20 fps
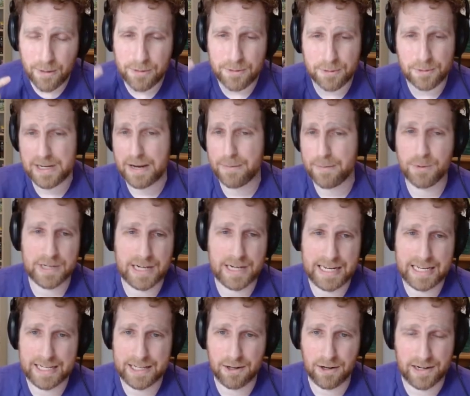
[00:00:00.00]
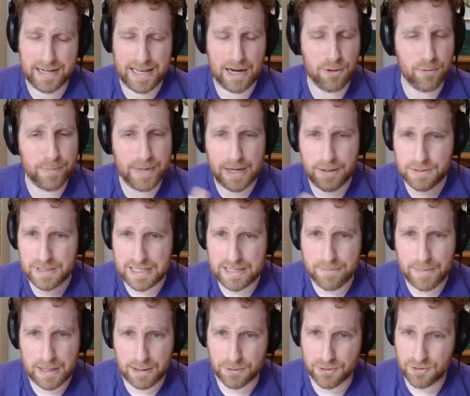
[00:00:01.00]
They're deprecating it on outbound
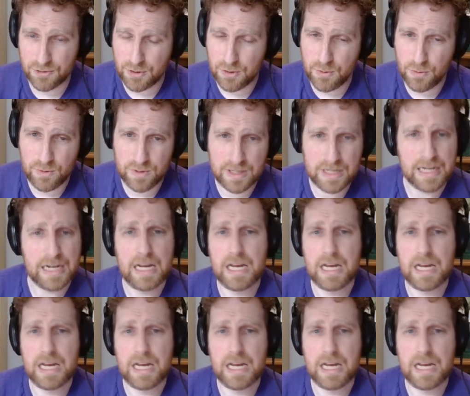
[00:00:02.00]
email soon.